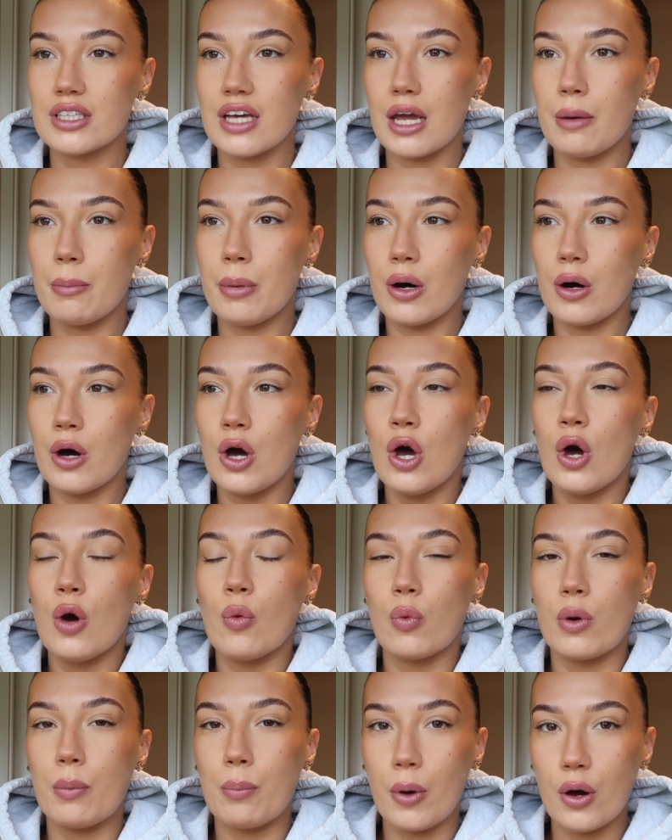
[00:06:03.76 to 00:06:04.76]
day? But
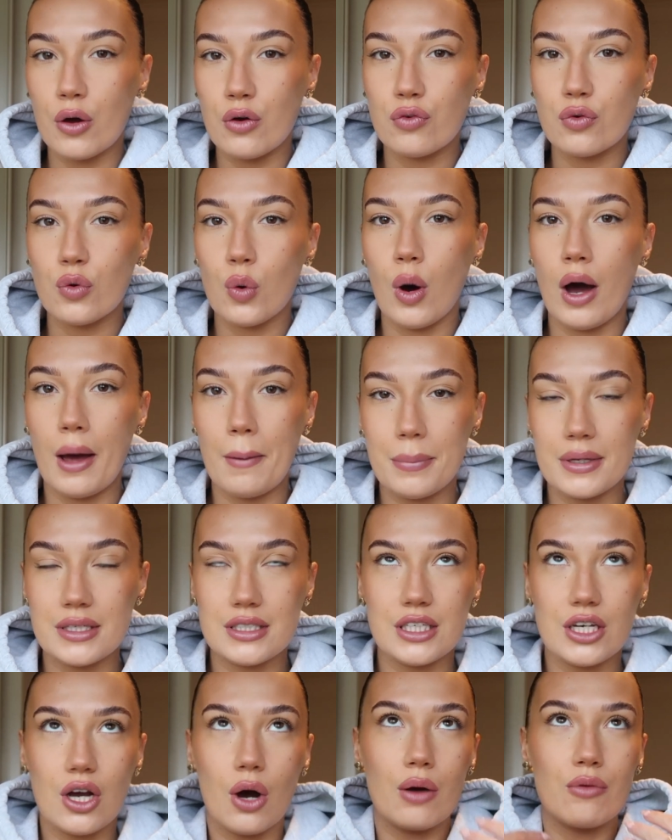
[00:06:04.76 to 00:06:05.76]
we're both quite
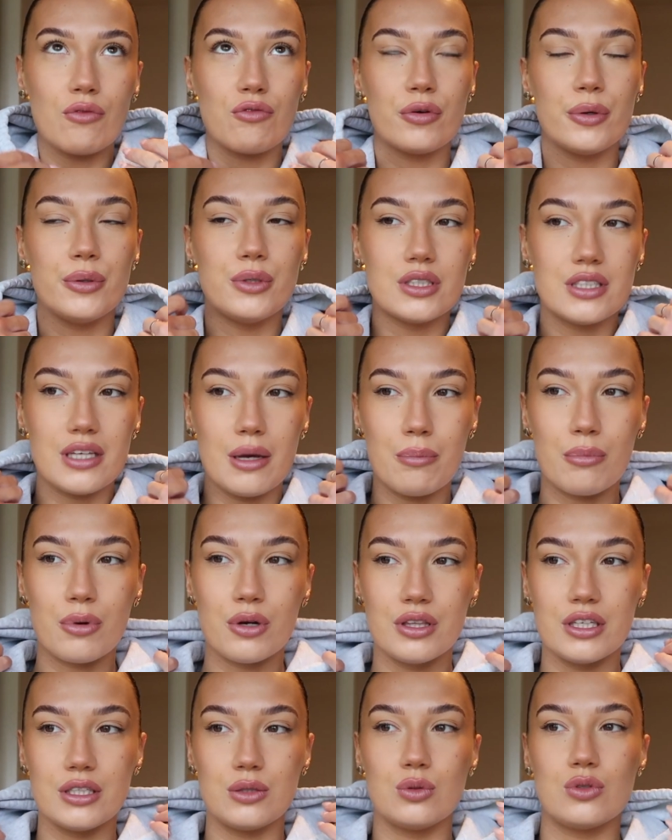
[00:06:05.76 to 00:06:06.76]
busy going through December,
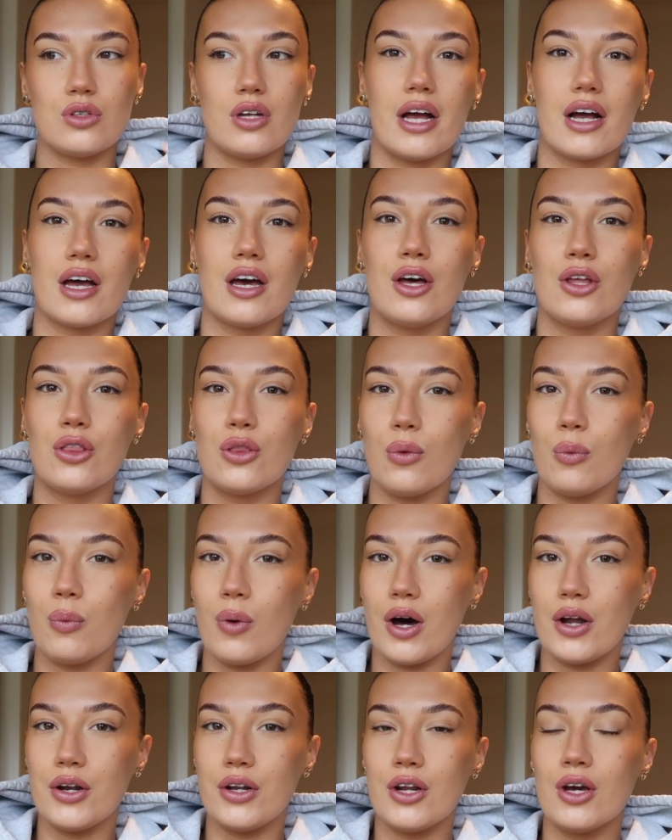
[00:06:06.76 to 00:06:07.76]
and this was like the
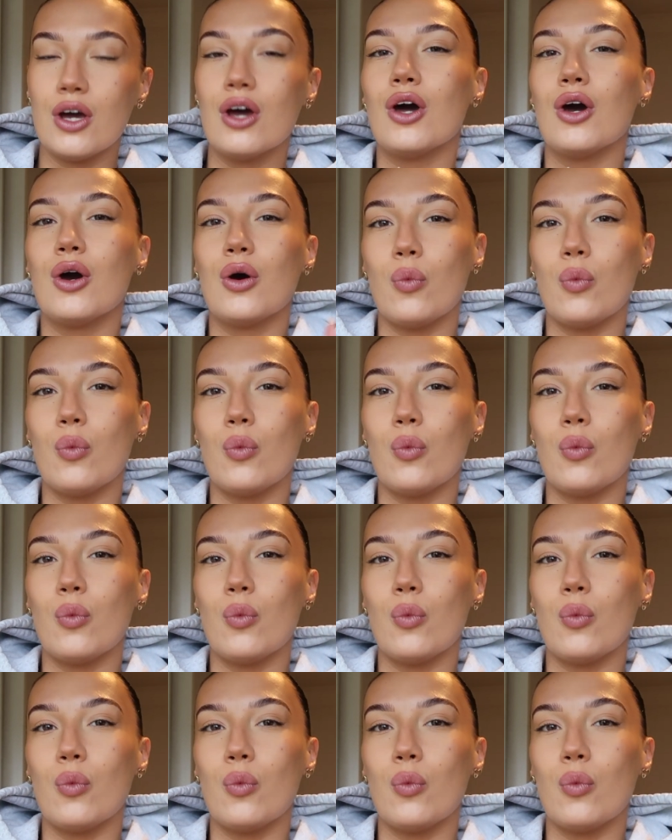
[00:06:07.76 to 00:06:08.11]
one